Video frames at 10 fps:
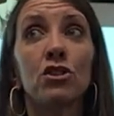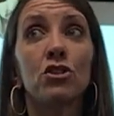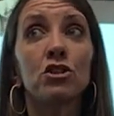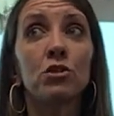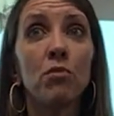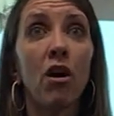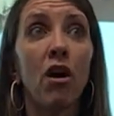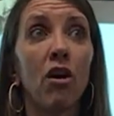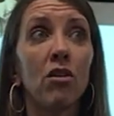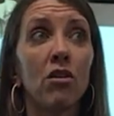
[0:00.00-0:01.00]
to
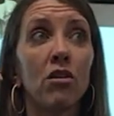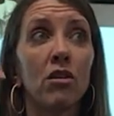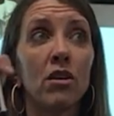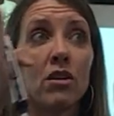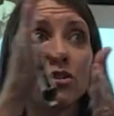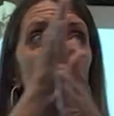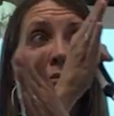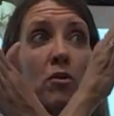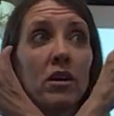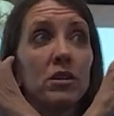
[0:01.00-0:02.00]
small, so
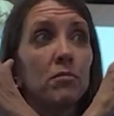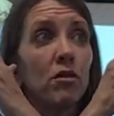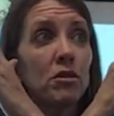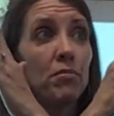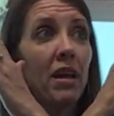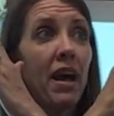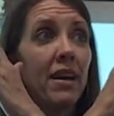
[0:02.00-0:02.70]
I'm going to multiply.